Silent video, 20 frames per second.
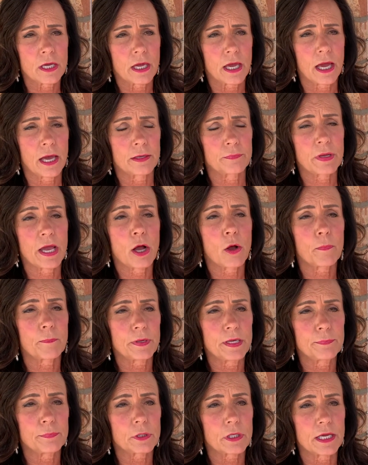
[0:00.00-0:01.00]
and help
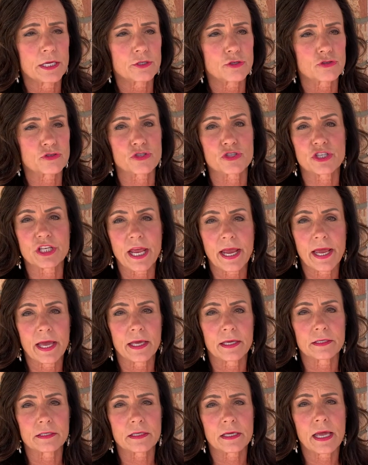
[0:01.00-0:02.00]
people
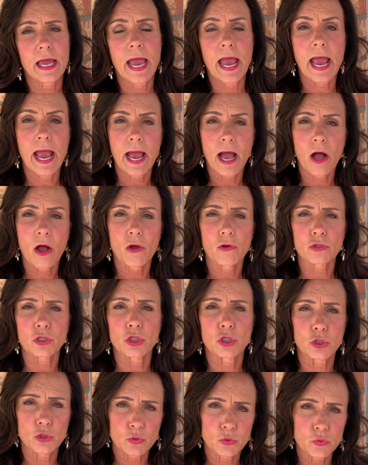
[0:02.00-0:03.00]
understand how
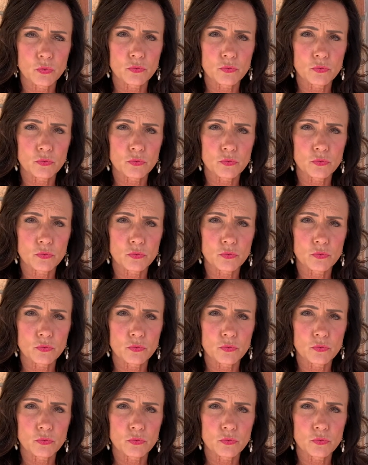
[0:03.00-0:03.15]
you